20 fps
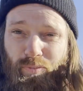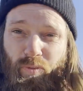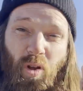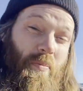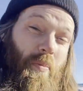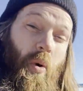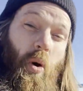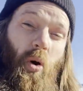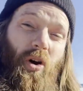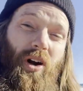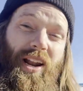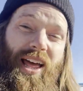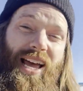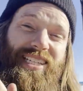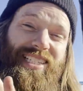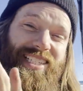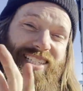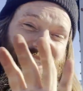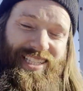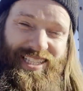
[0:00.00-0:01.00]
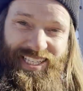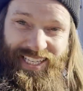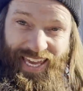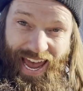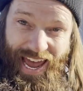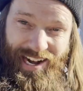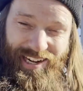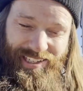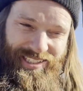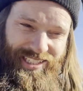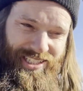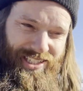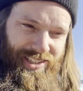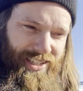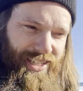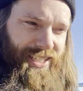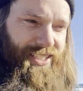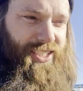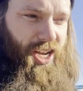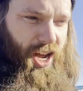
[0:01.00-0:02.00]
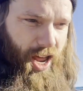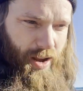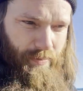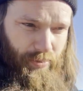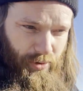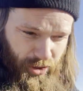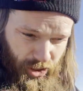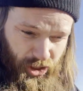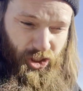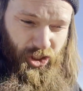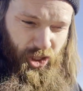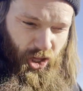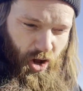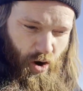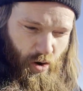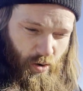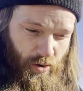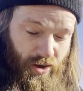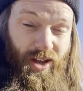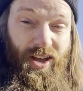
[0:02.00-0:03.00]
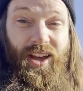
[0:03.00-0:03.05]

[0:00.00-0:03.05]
more or less, the cattle deal has gotten pretty slow.